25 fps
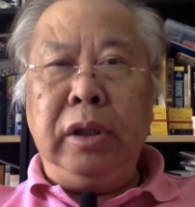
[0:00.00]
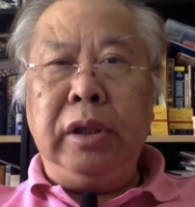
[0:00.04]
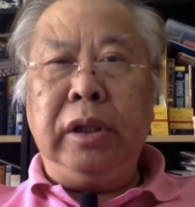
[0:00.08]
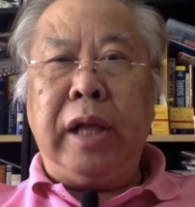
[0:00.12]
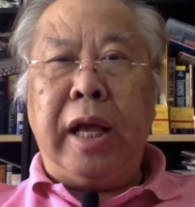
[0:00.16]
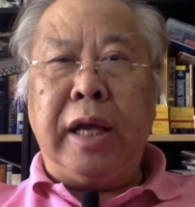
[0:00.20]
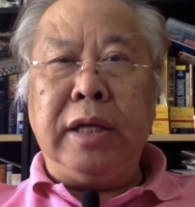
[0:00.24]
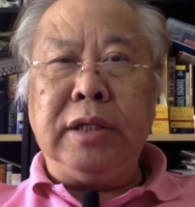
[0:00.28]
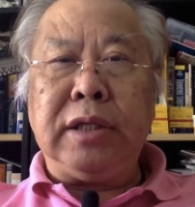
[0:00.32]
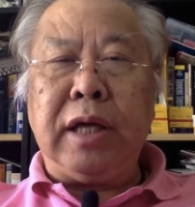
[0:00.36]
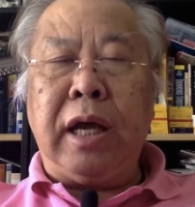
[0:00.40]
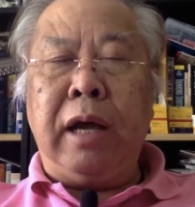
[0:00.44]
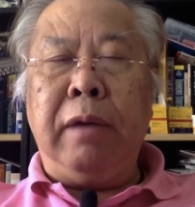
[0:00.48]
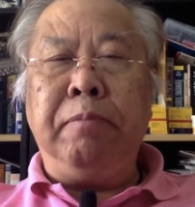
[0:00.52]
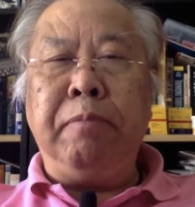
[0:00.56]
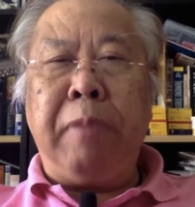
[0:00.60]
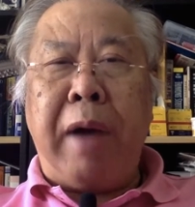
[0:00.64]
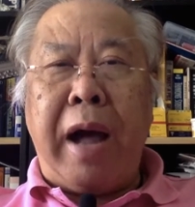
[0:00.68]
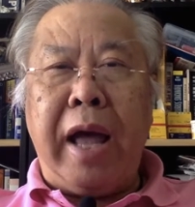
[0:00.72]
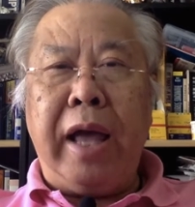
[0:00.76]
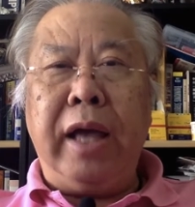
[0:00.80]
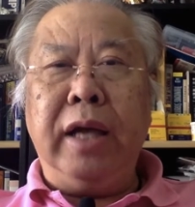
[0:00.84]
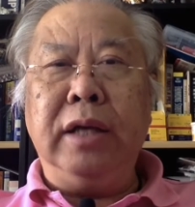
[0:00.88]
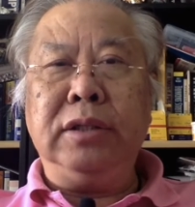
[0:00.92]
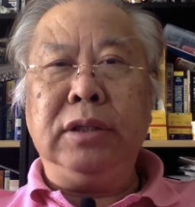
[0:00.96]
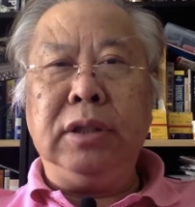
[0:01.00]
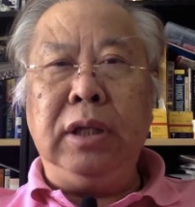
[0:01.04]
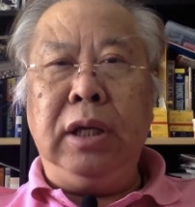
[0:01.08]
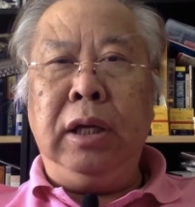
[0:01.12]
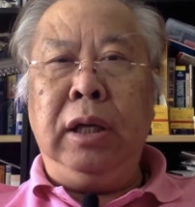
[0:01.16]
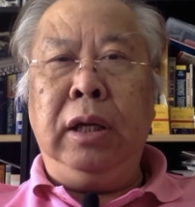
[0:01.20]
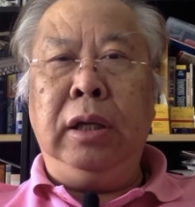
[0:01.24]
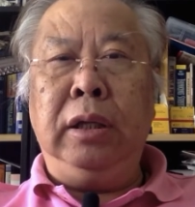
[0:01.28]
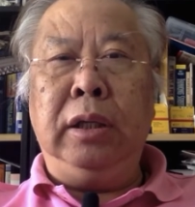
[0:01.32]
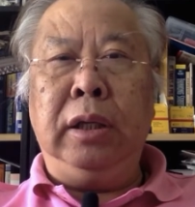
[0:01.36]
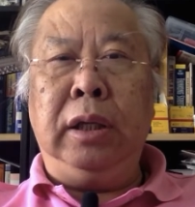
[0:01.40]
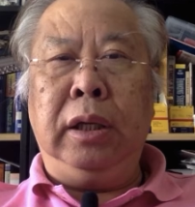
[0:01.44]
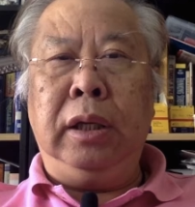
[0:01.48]
there's a bias
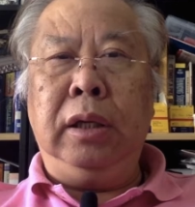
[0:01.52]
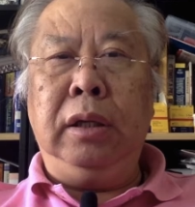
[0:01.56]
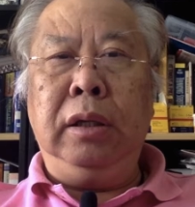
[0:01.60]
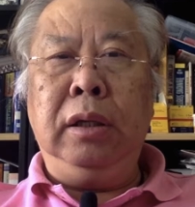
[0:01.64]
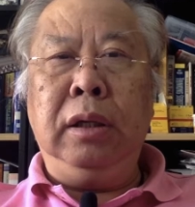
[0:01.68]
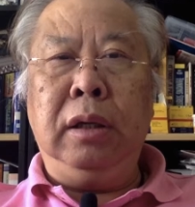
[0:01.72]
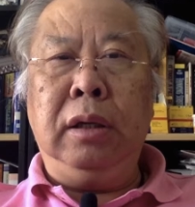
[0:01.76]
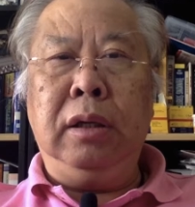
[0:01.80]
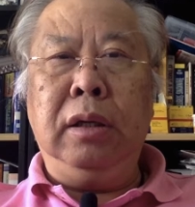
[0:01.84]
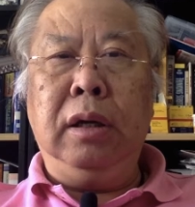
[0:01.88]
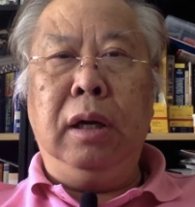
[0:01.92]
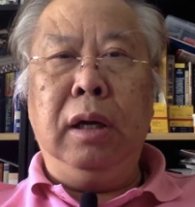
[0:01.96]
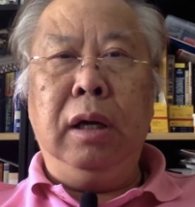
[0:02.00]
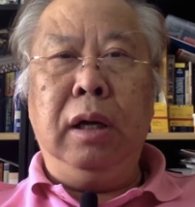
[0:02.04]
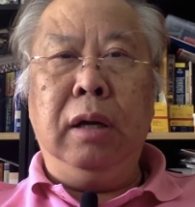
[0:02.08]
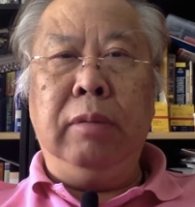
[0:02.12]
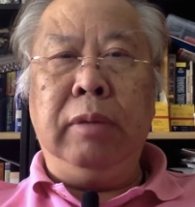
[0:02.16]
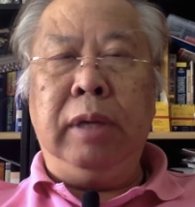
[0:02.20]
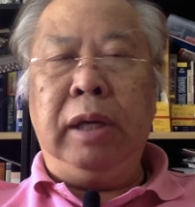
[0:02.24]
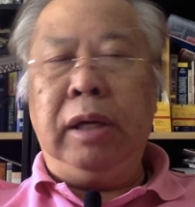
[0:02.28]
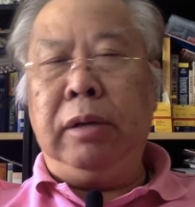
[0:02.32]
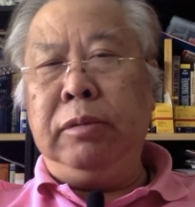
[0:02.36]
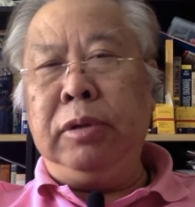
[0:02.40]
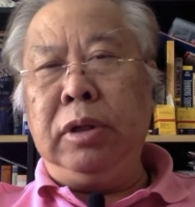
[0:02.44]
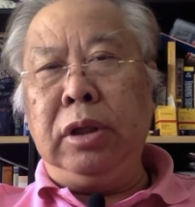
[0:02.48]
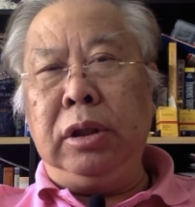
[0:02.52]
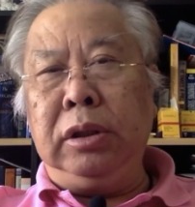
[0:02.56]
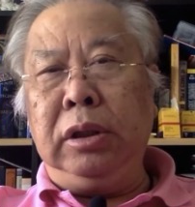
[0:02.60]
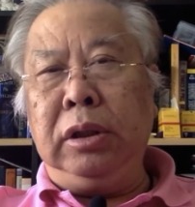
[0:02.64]
in the economy.